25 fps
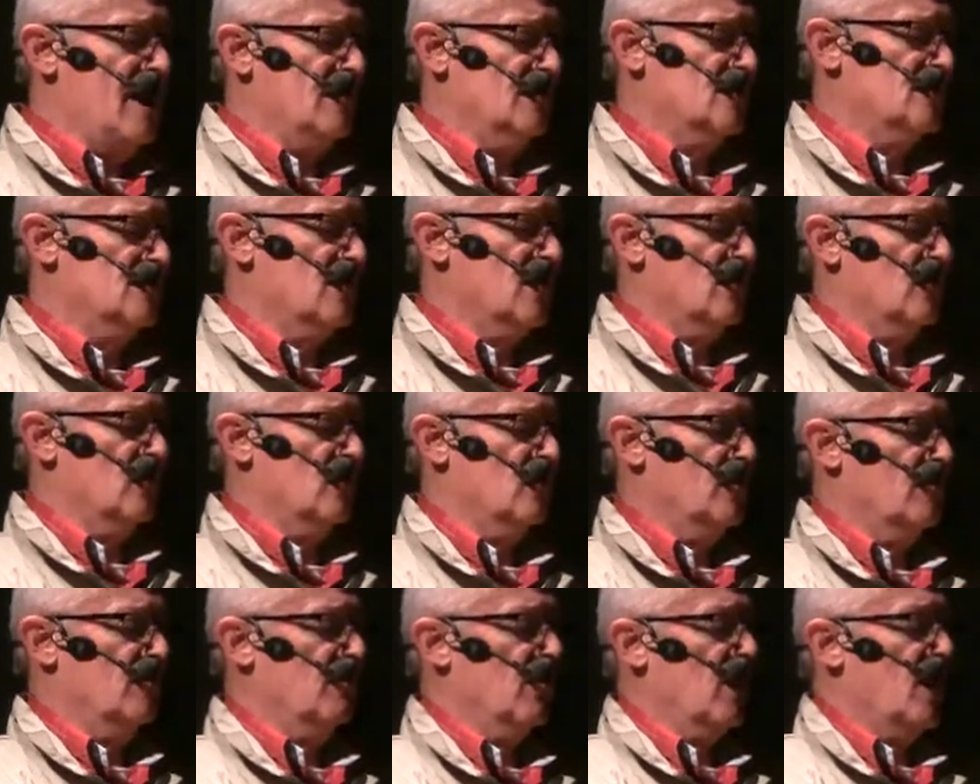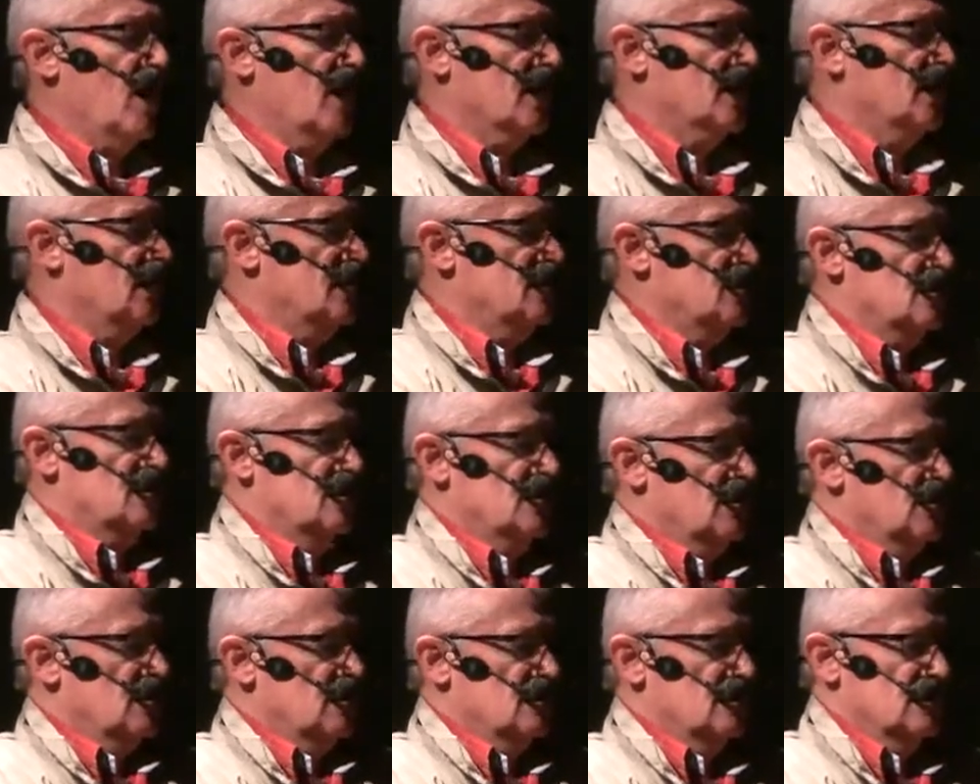start with a block that's,
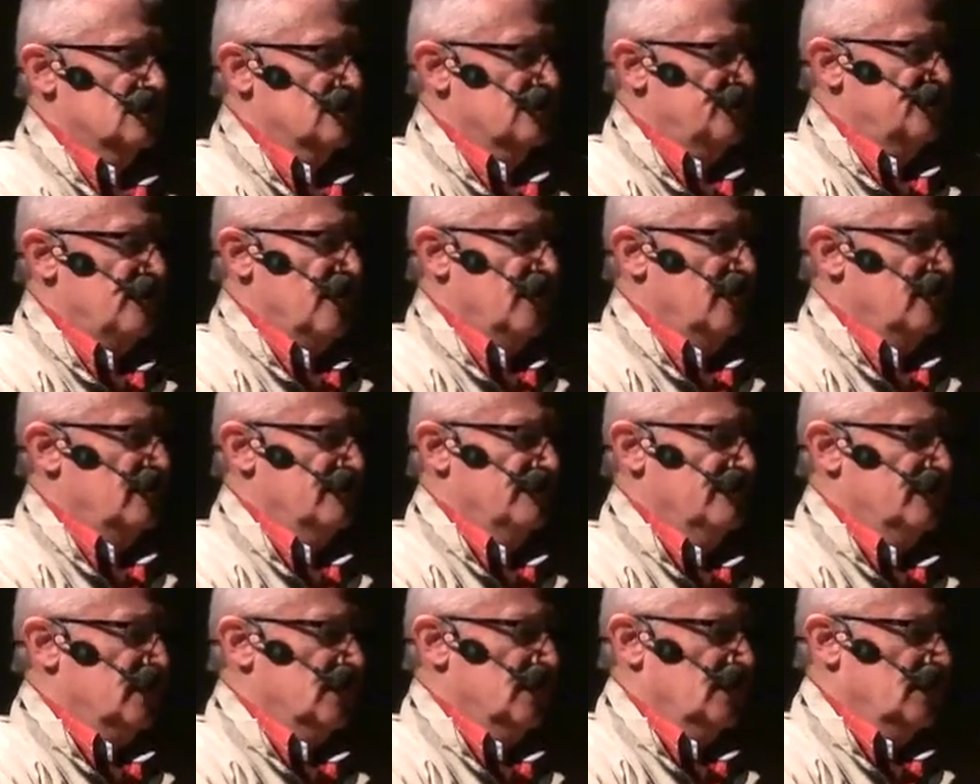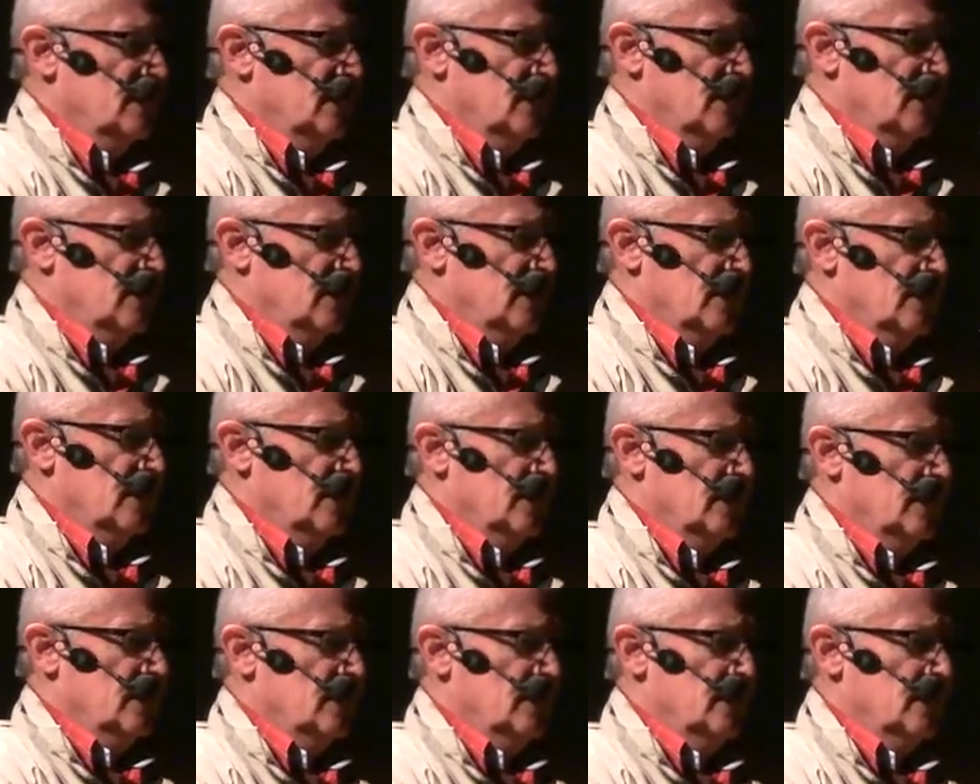you know, five and,
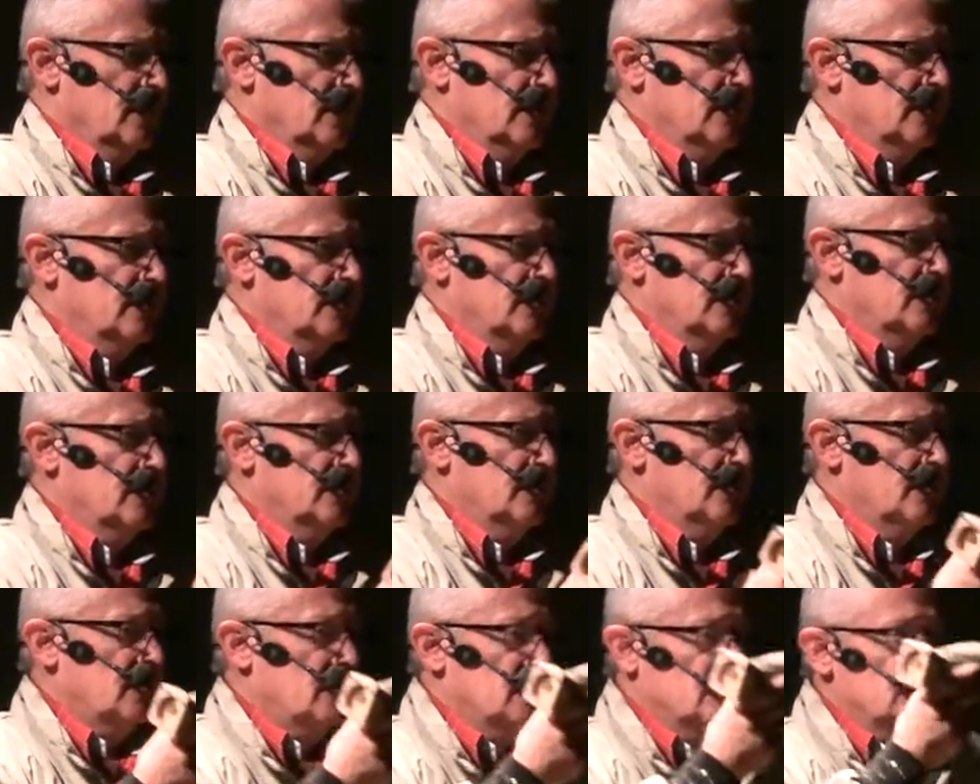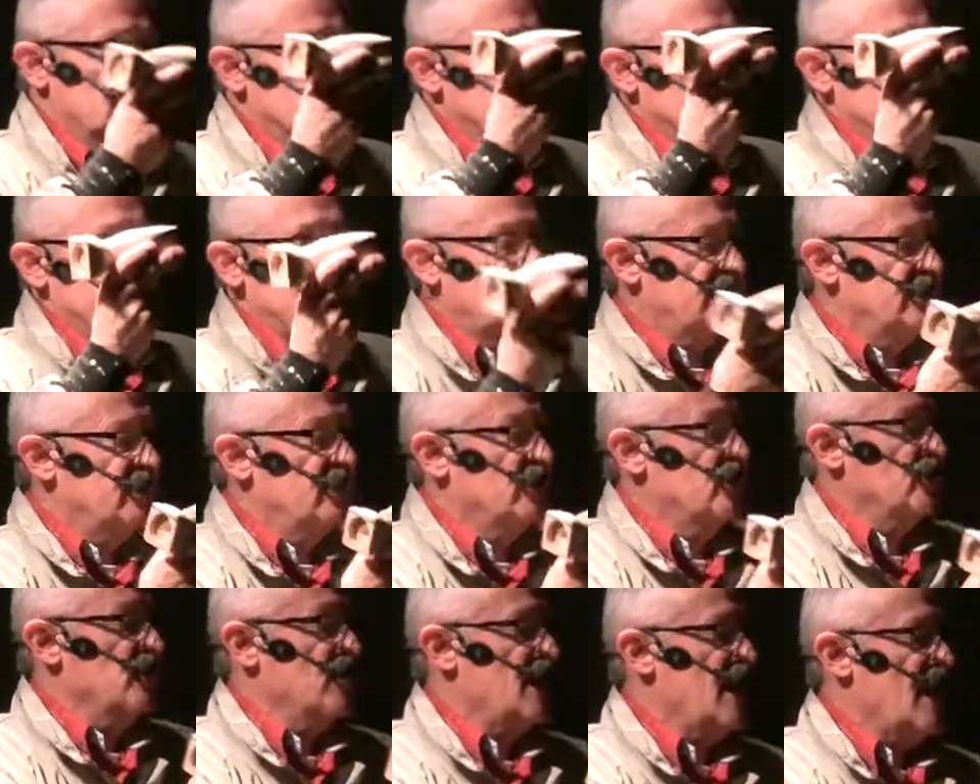uh, I don't know, five and
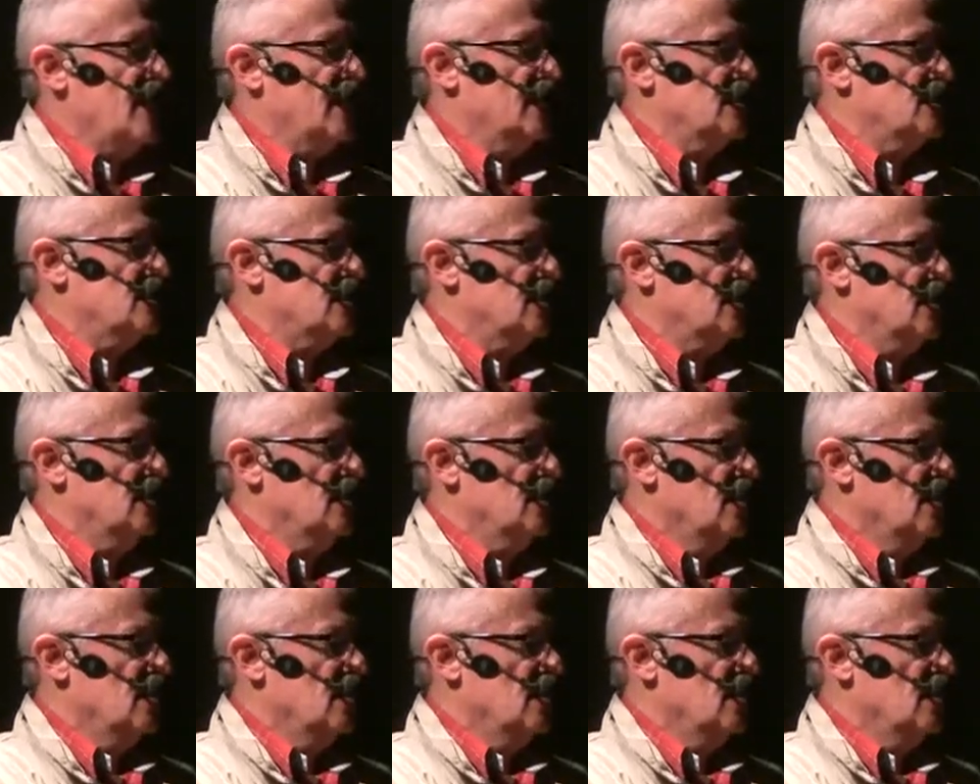three eighths.